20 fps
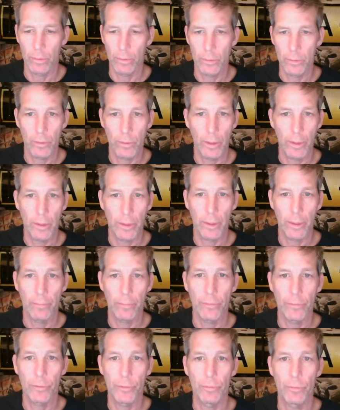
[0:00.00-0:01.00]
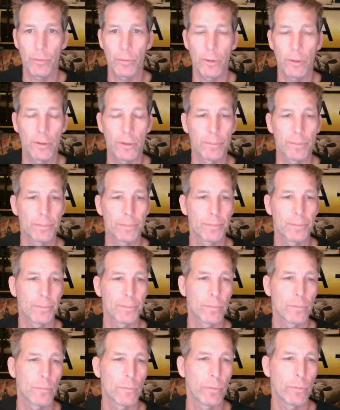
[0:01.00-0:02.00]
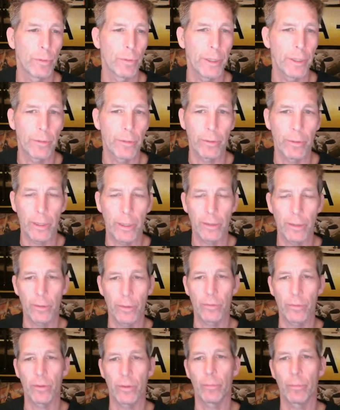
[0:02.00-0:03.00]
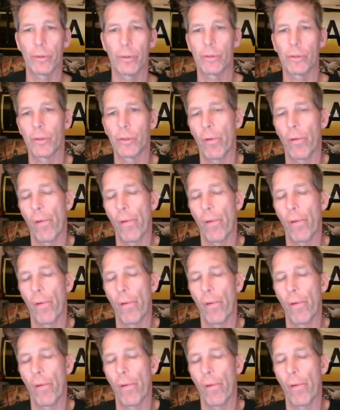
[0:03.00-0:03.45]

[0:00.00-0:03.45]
So I'd have to recreate this image